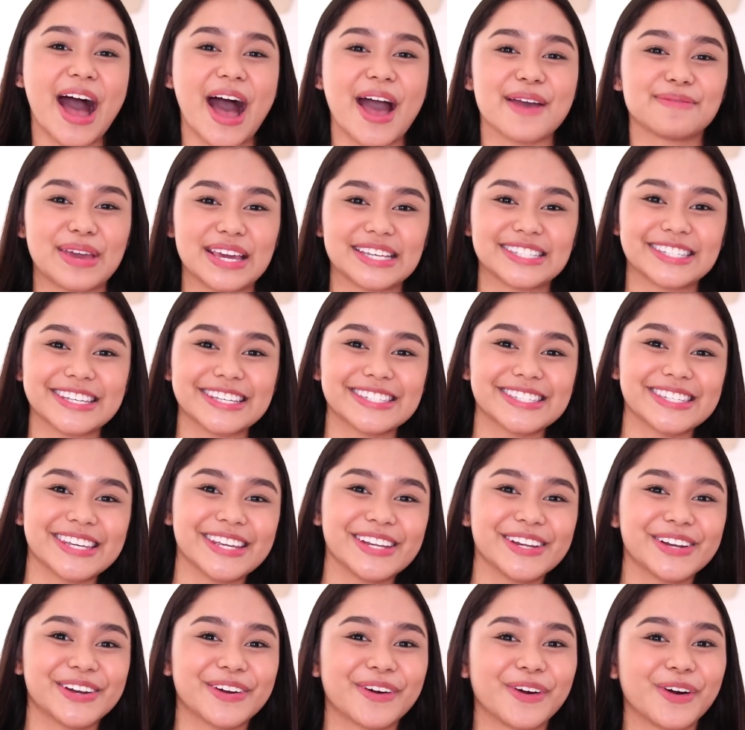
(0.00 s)
I'm a
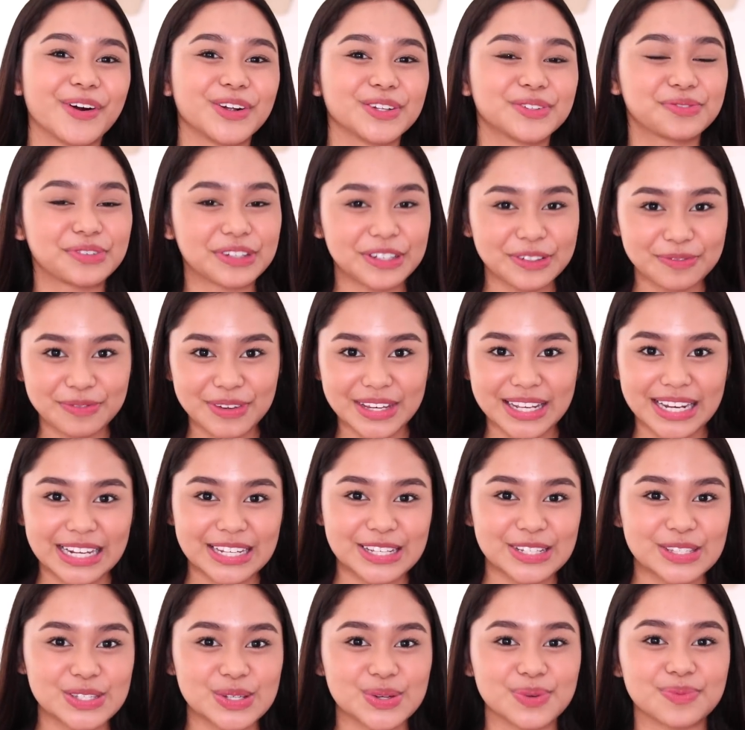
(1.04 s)
16-year-old
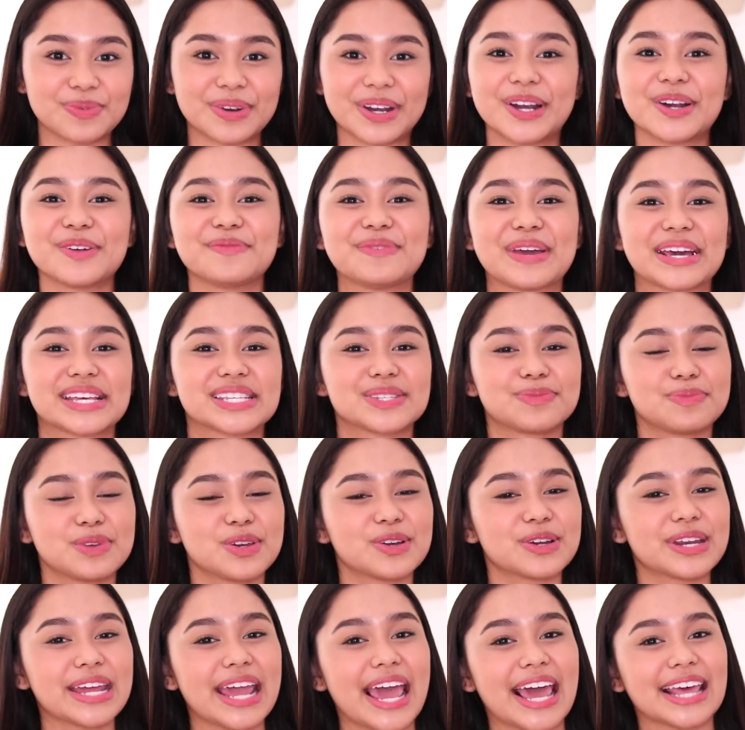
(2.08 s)
Filipino YouTuber who makes
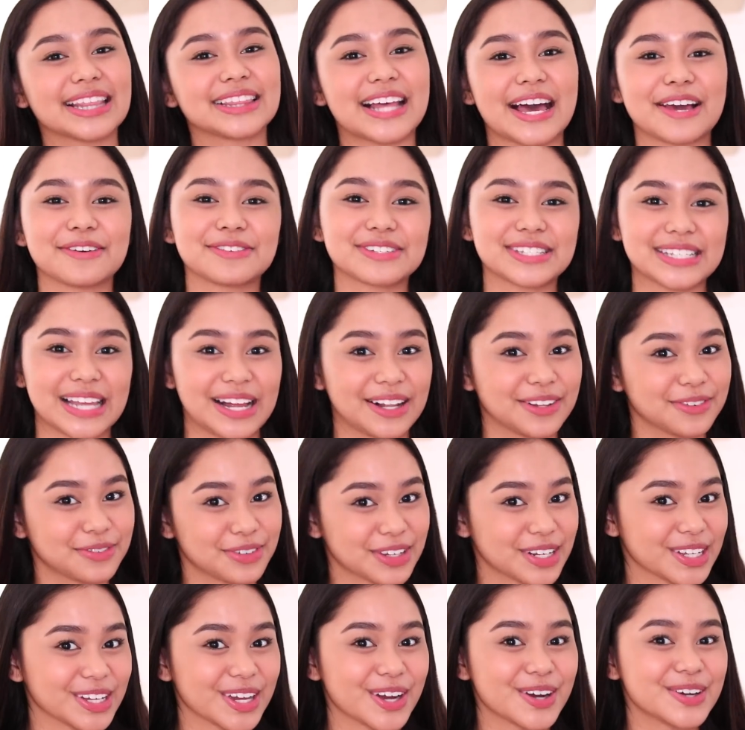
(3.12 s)
beauty and
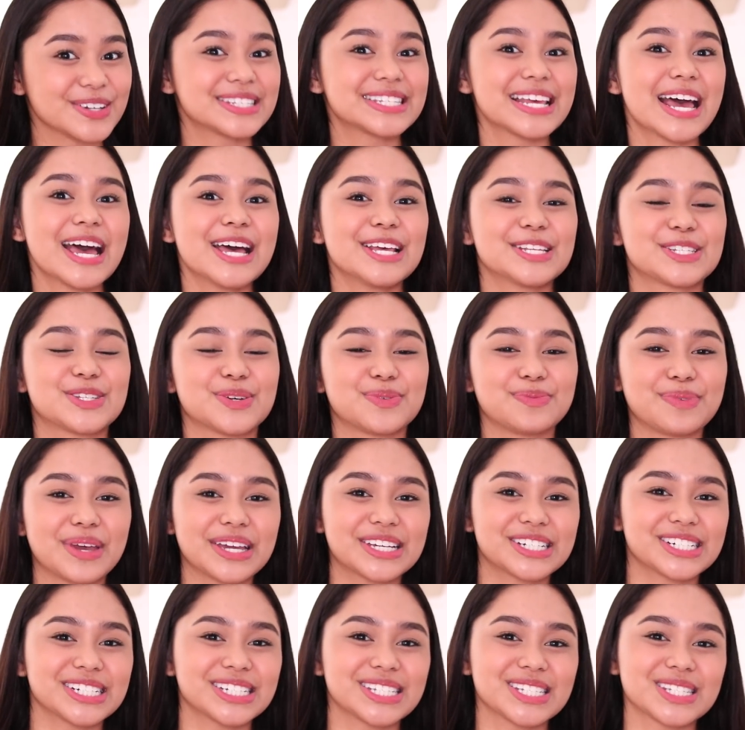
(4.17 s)
lifestyle videos. So
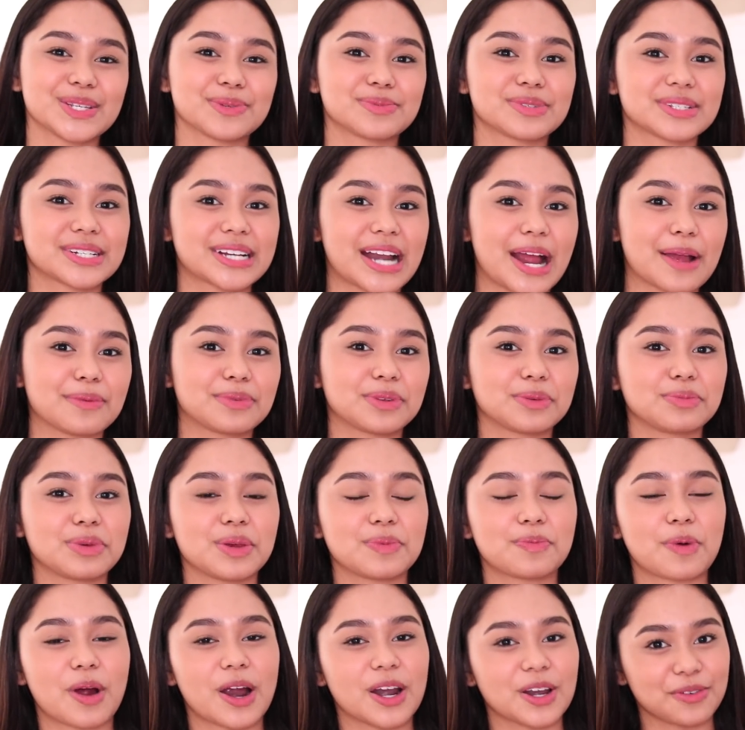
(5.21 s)
make sure to subscribe to
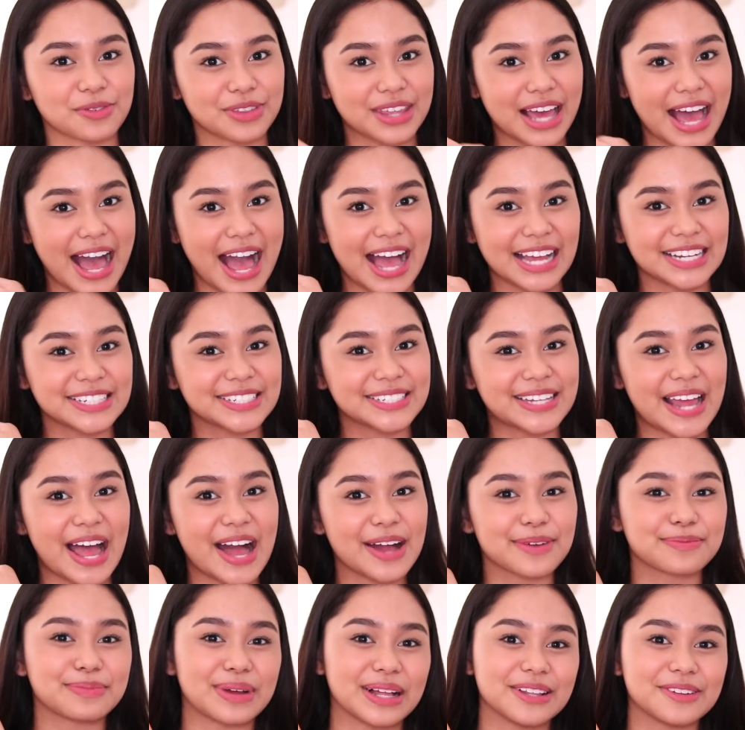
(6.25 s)
be part of the
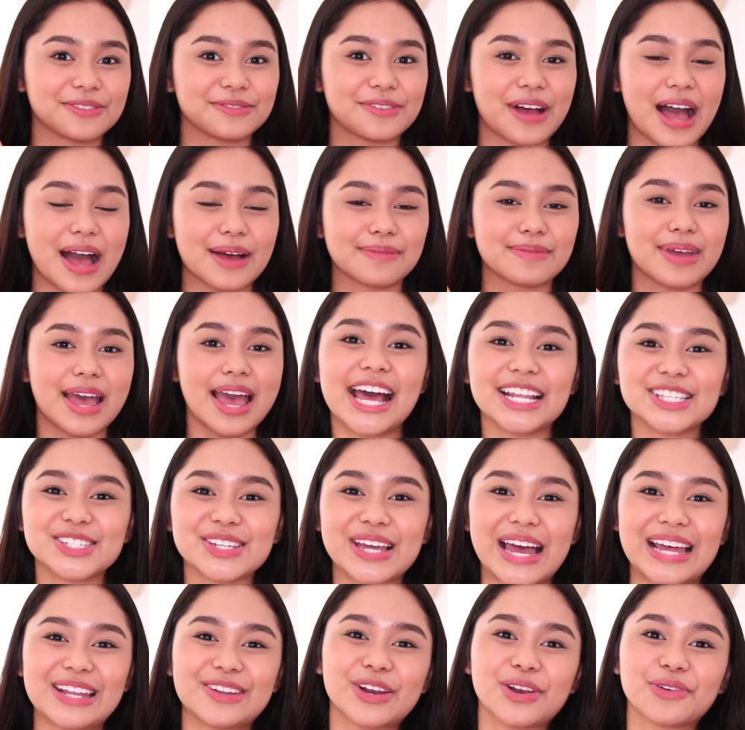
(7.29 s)
hashtag BellaFam. And
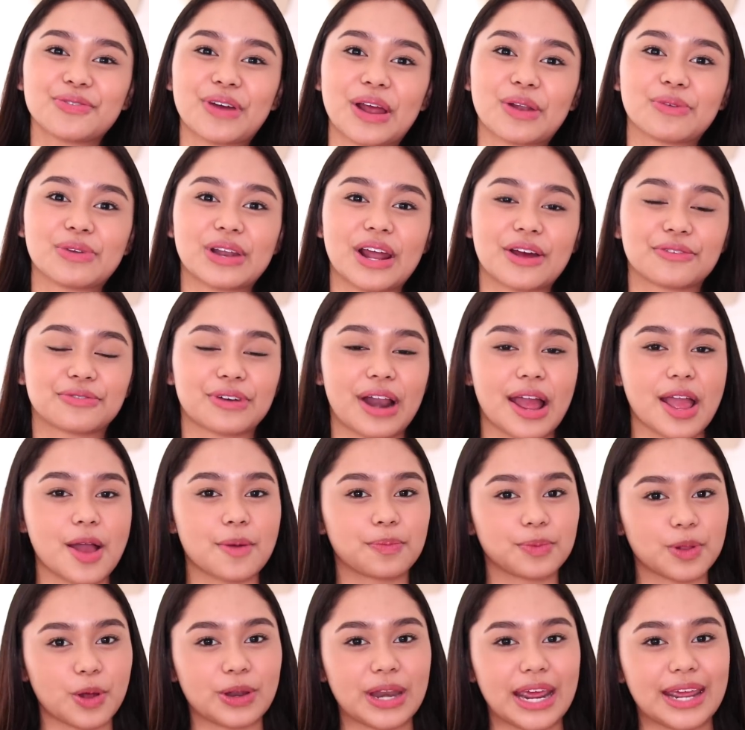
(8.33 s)
to get notified whenever
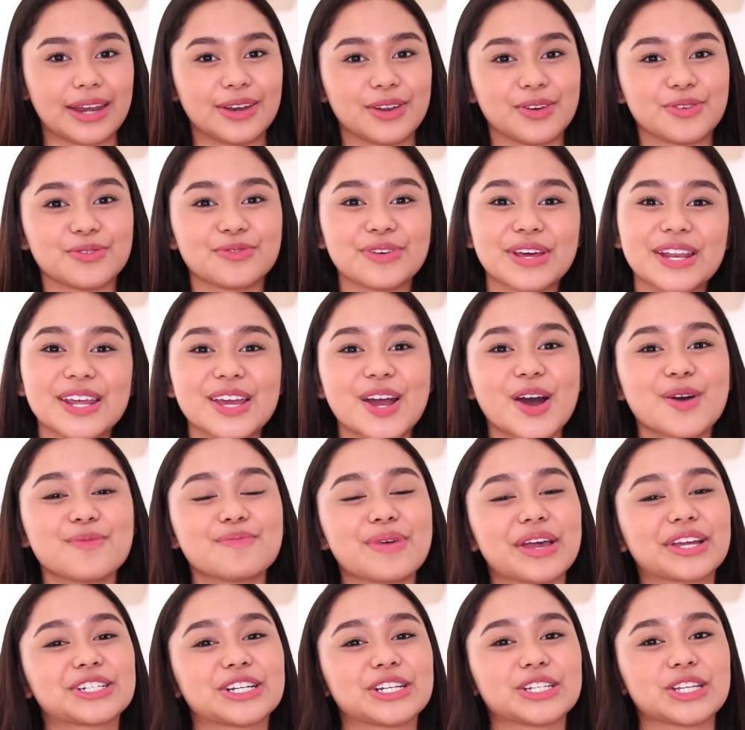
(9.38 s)
I upload a new
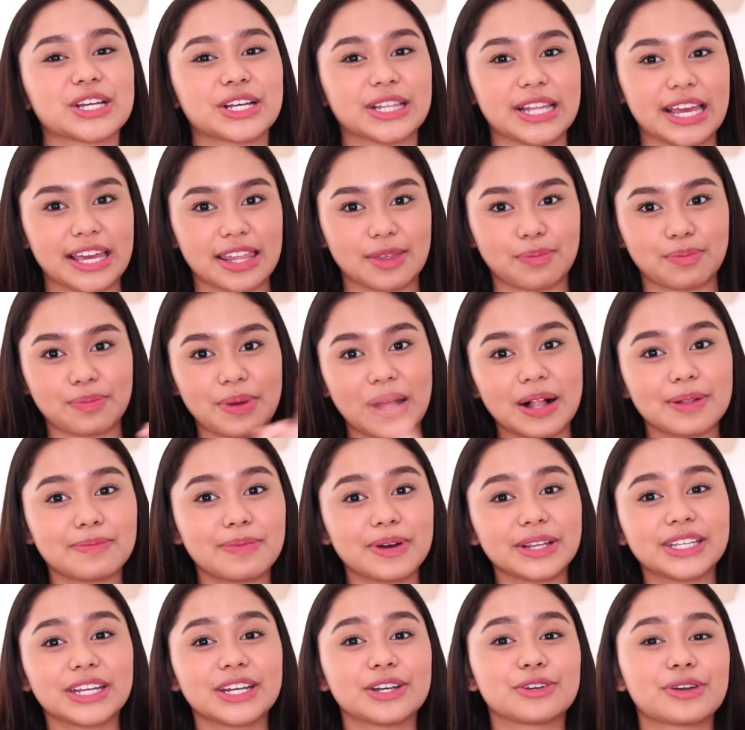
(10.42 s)
video, make sure to click the
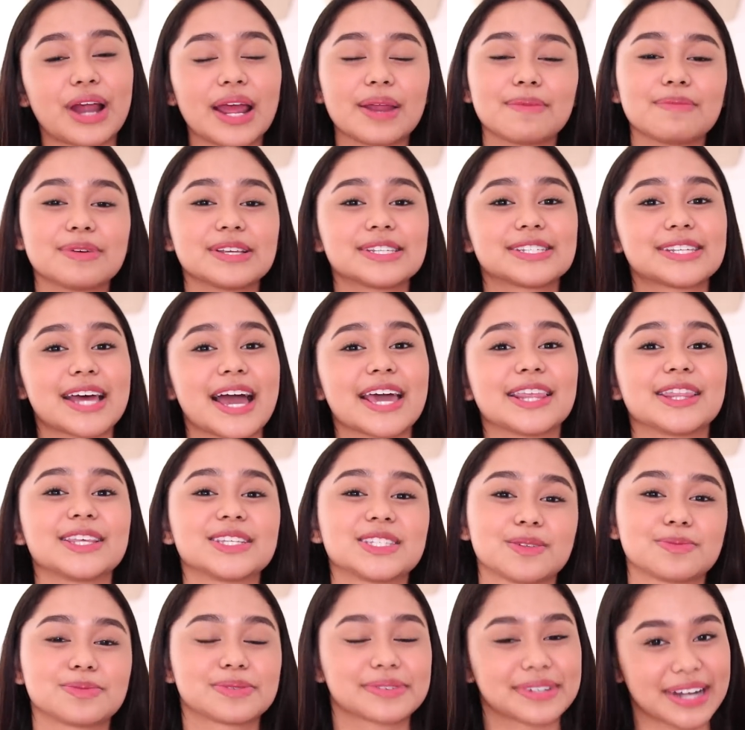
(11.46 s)
bell button right beside
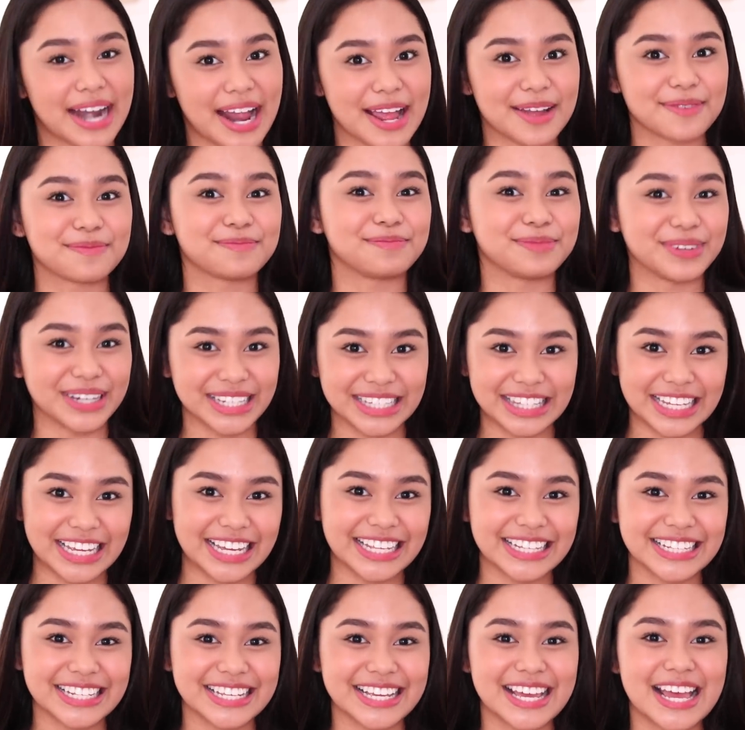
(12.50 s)
the subscribe
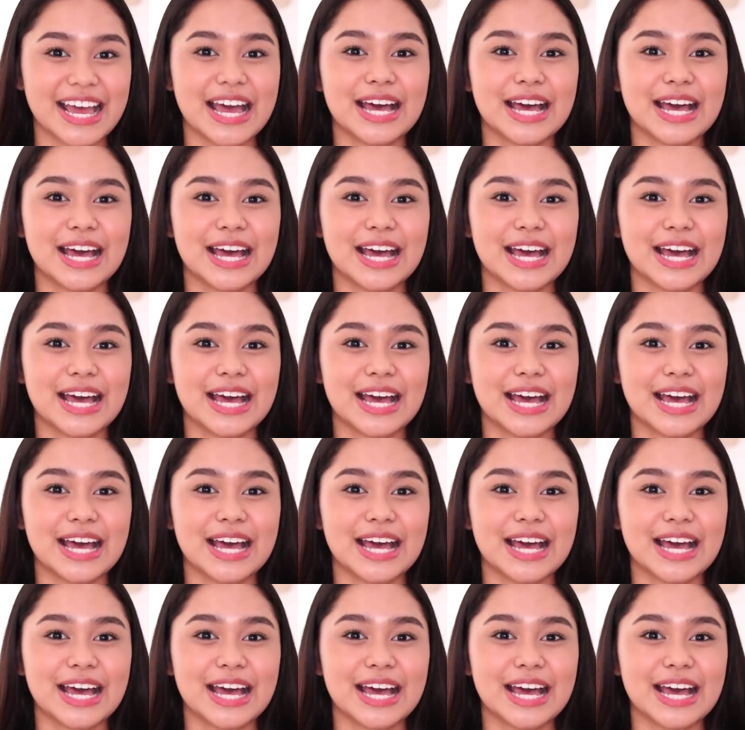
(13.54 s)
button.